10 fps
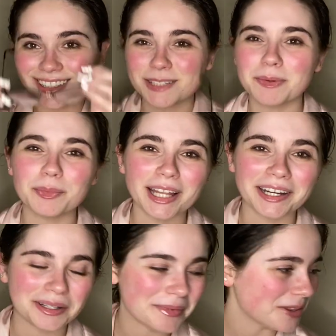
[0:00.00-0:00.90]
It's been
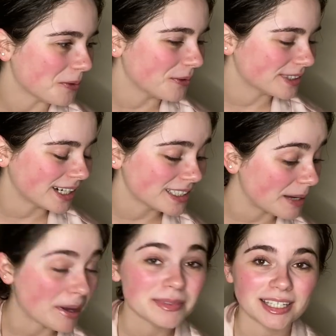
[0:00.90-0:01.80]
blinding me the whole entire time.
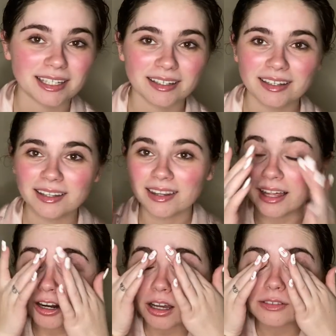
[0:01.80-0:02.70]
I'm taking that
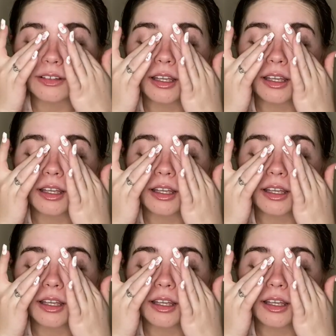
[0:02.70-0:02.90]
off.